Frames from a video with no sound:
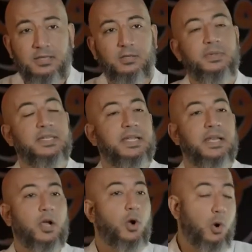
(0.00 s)
you may tell
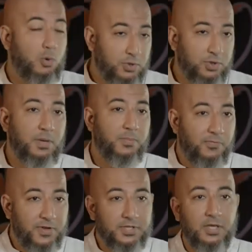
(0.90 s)
a coach, a
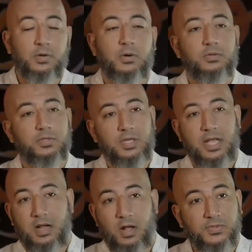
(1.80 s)
professional coach, a
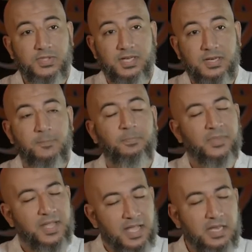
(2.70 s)
counselor,
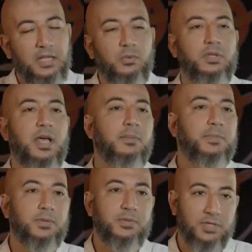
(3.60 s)
and he would help
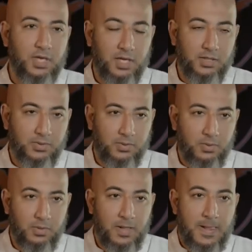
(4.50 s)
you, inshallah, to
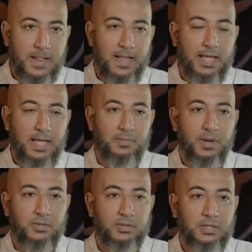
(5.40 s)
go
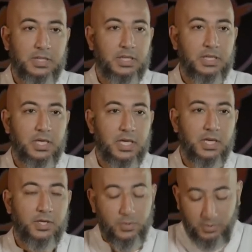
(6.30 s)
about the
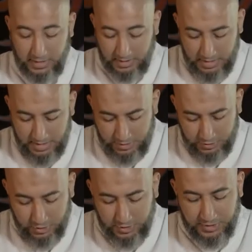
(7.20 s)
curing
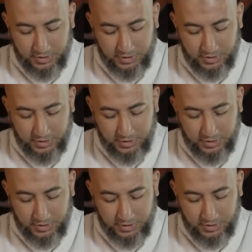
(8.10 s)
journey,